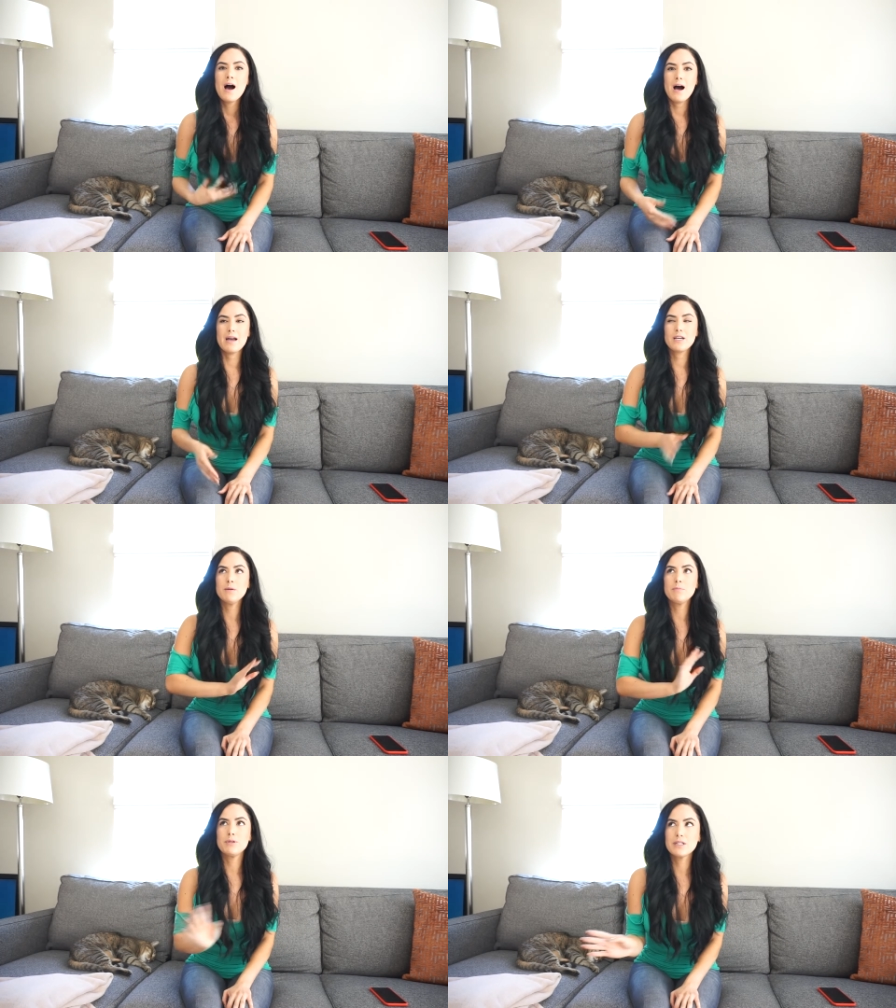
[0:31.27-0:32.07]
I
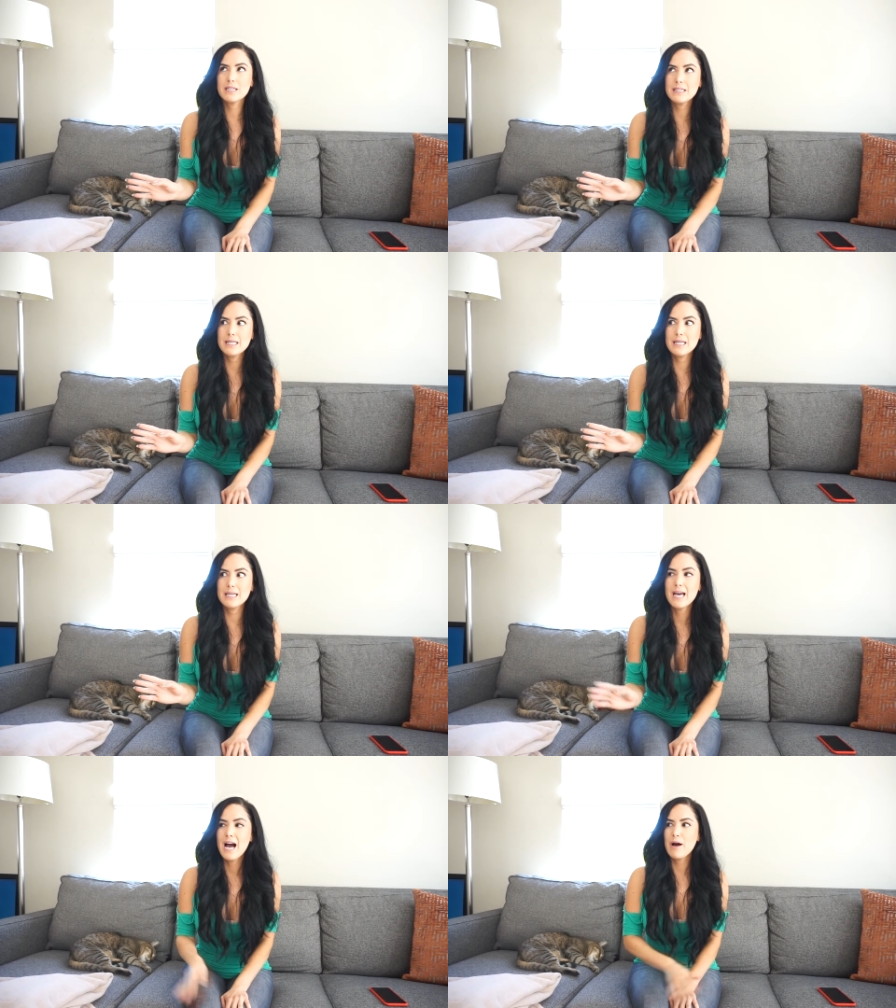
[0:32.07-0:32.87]

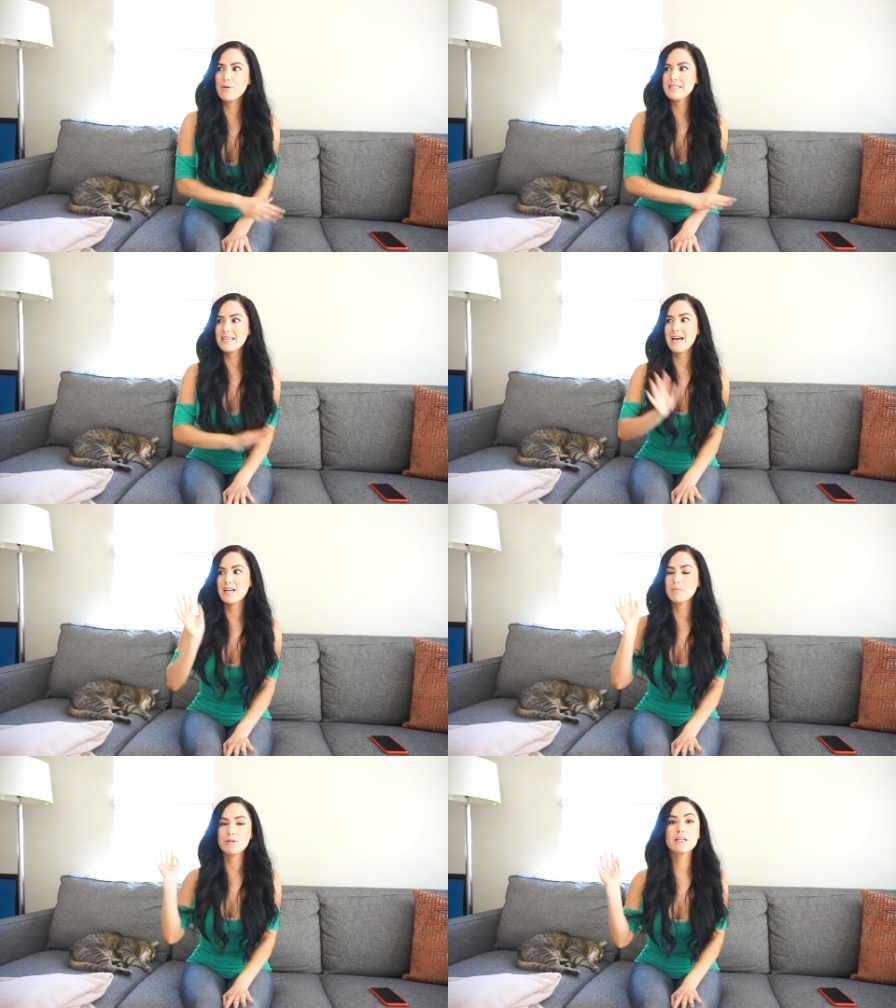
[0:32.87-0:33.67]
completely, I wouldn't say I
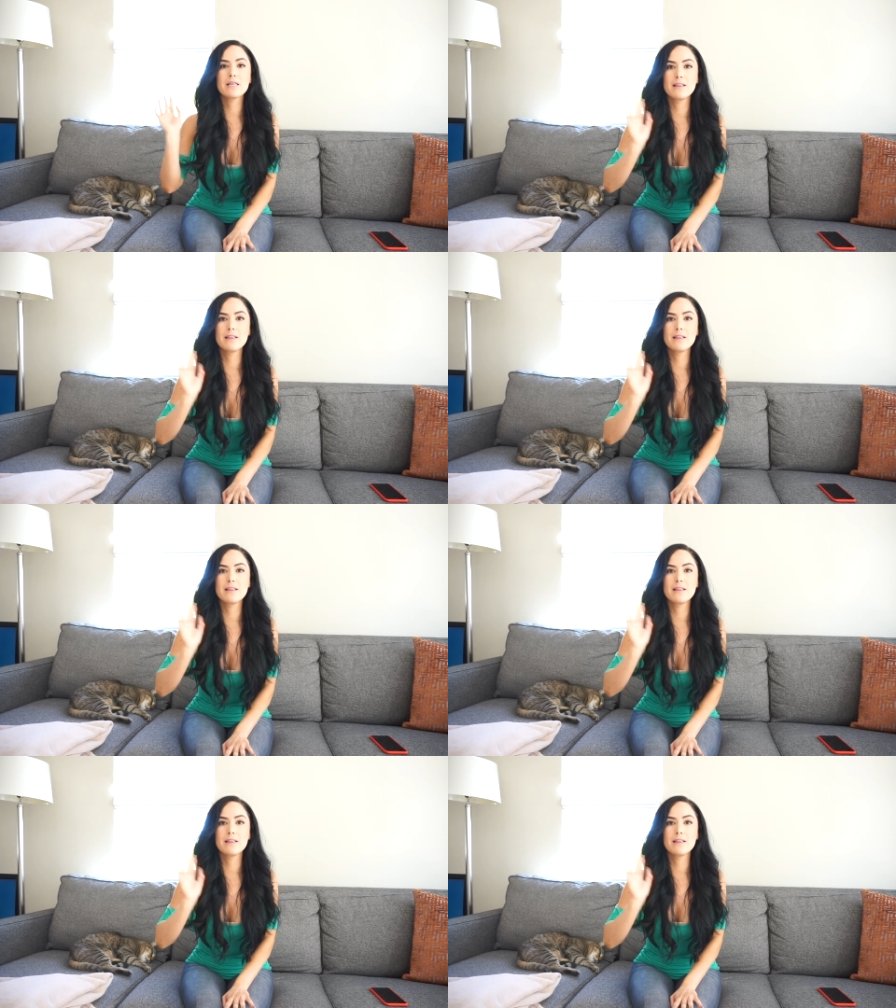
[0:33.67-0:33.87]
completely